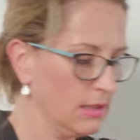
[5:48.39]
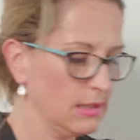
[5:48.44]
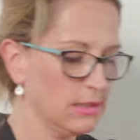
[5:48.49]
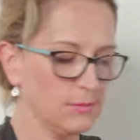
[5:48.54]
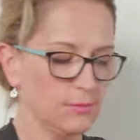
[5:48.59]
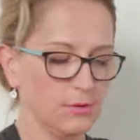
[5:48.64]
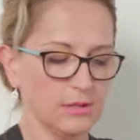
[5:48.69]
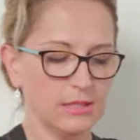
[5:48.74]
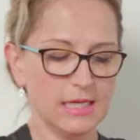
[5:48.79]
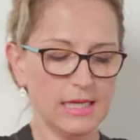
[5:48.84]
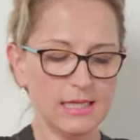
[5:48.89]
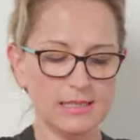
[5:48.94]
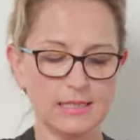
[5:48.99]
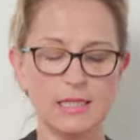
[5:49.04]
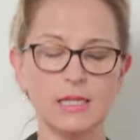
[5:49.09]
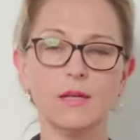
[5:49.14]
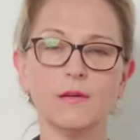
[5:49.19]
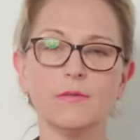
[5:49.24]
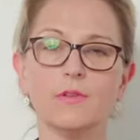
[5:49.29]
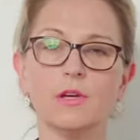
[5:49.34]
is protect
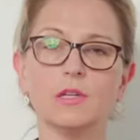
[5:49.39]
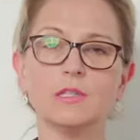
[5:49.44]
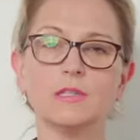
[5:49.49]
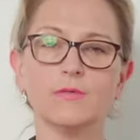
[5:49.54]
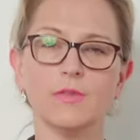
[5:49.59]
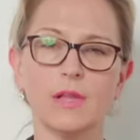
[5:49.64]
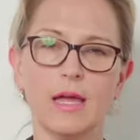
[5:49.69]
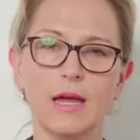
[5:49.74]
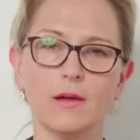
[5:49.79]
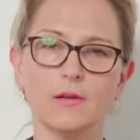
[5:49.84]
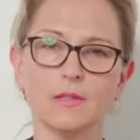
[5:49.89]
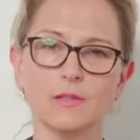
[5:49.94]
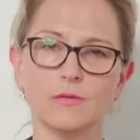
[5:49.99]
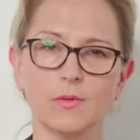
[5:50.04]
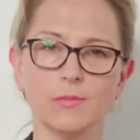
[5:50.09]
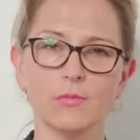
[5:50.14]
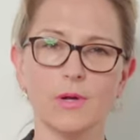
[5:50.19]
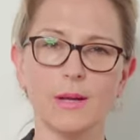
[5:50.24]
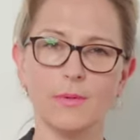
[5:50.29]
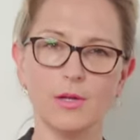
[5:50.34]
any of those flowers
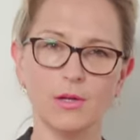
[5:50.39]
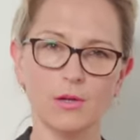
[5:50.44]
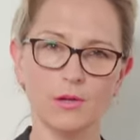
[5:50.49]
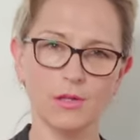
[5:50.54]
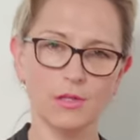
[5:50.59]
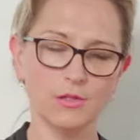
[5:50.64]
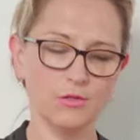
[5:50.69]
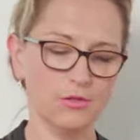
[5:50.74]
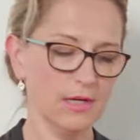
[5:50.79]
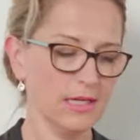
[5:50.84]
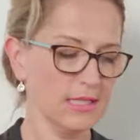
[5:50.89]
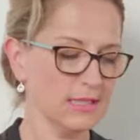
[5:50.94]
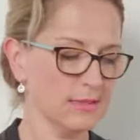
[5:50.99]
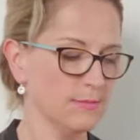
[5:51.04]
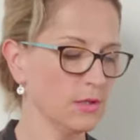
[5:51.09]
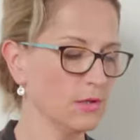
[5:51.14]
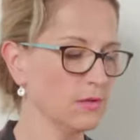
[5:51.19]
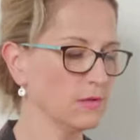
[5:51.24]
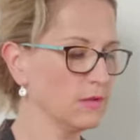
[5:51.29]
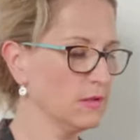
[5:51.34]
from rubbing on the dress,
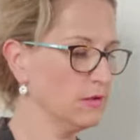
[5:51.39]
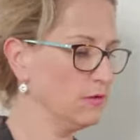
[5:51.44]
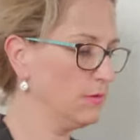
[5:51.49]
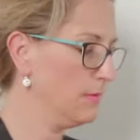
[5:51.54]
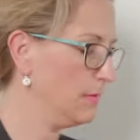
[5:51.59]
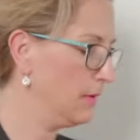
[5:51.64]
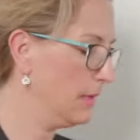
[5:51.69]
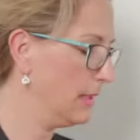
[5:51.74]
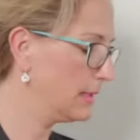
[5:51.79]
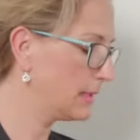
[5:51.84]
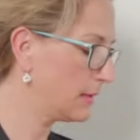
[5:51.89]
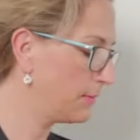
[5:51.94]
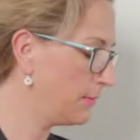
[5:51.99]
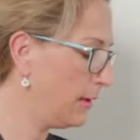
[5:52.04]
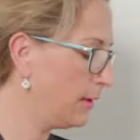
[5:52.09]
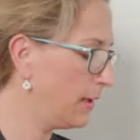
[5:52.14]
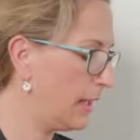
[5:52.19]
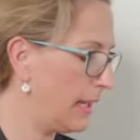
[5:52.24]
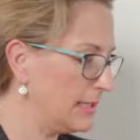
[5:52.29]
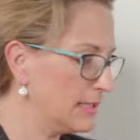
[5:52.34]
because its
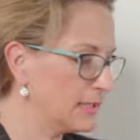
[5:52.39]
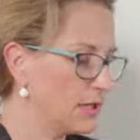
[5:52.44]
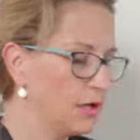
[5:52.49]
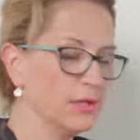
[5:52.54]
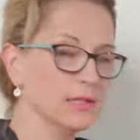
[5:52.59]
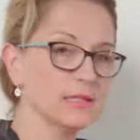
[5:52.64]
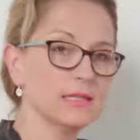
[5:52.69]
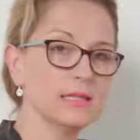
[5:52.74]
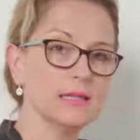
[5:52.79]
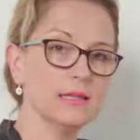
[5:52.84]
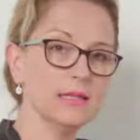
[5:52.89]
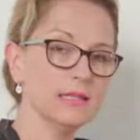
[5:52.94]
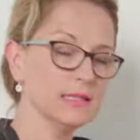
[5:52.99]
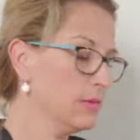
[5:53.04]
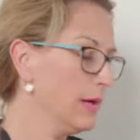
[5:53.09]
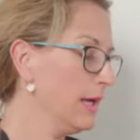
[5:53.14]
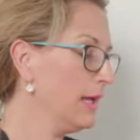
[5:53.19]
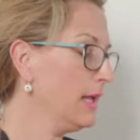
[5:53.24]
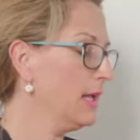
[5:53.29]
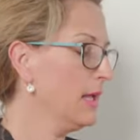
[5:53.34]
bouquet is going to sit this
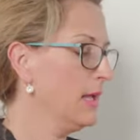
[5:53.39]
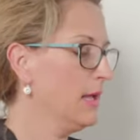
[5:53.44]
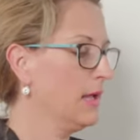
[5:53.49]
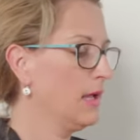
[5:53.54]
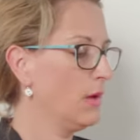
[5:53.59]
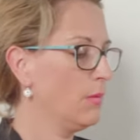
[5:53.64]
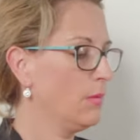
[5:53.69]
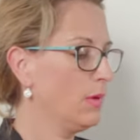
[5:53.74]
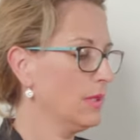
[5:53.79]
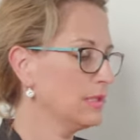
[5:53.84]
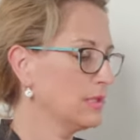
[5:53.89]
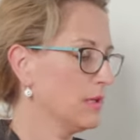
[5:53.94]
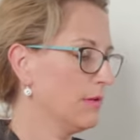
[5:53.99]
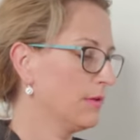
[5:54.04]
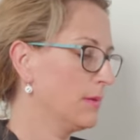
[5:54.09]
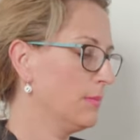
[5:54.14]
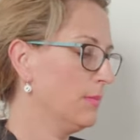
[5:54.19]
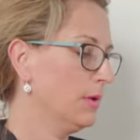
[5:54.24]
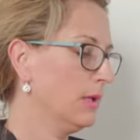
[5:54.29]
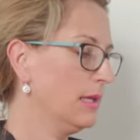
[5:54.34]
way. And once I've
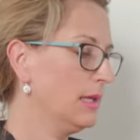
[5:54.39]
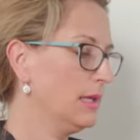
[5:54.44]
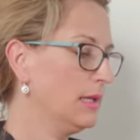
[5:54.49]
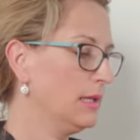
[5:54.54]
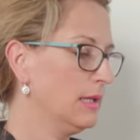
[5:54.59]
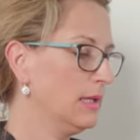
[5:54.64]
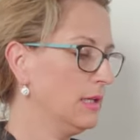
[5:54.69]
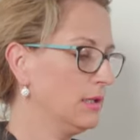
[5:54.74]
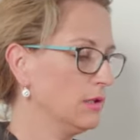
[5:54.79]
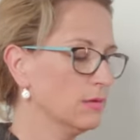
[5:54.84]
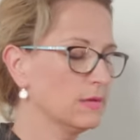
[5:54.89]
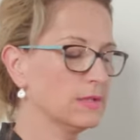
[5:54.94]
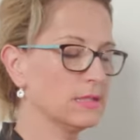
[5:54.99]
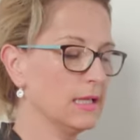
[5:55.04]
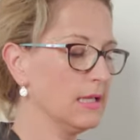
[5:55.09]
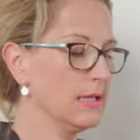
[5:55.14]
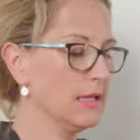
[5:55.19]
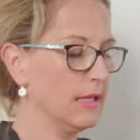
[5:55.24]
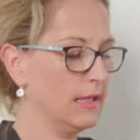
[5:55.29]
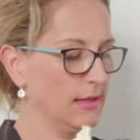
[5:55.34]
completed it, you'll
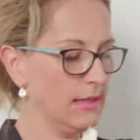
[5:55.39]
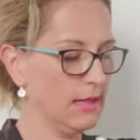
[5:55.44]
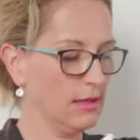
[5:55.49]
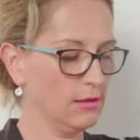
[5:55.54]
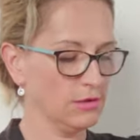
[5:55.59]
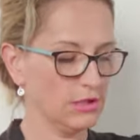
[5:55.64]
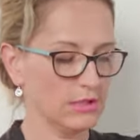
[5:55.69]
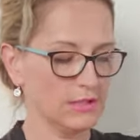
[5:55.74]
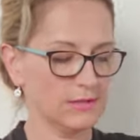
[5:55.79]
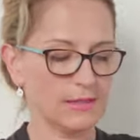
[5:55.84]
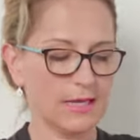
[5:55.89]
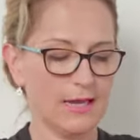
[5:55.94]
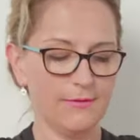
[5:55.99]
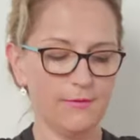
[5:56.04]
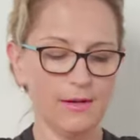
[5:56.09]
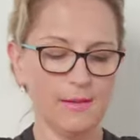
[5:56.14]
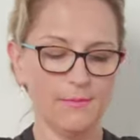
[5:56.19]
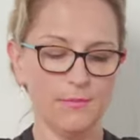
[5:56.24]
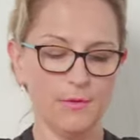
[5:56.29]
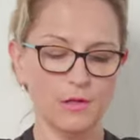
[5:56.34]
see that they'll just
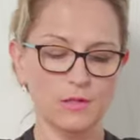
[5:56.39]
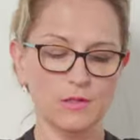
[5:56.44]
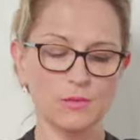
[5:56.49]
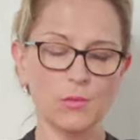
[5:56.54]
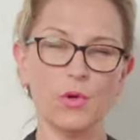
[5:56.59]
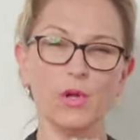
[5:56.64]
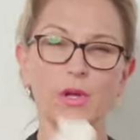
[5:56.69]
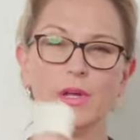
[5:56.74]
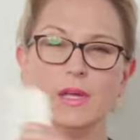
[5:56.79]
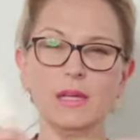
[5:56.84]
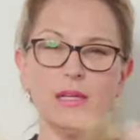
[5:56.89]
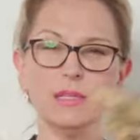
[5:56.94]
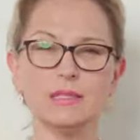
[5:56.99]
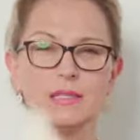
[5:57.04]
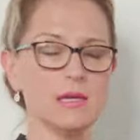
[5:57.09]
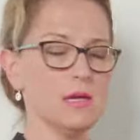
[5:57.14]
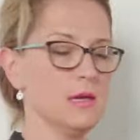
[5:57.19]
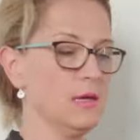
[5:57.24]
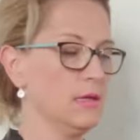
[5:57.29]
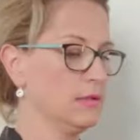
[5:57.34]
cover up those workings,
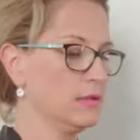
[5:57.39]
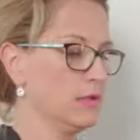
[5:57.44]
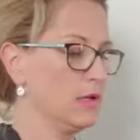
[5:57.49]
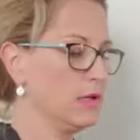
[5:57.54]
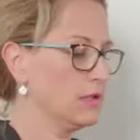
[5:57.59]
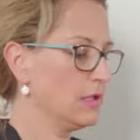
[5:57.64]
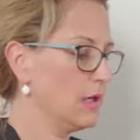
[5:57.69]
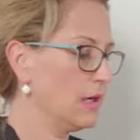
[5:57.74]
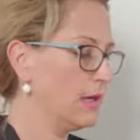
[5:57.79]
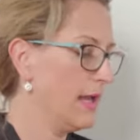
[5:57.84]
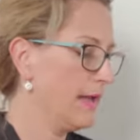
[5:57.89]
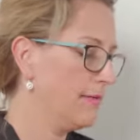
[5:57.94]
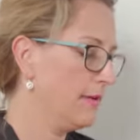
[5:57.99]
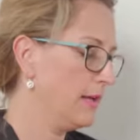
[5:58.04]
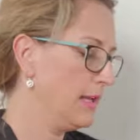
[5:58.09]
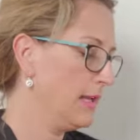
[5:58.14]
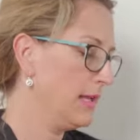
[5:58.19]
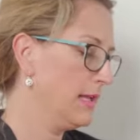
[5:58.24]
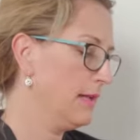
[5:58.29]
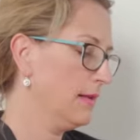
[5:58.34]
so you don't have
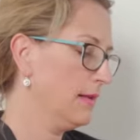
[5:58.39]
any.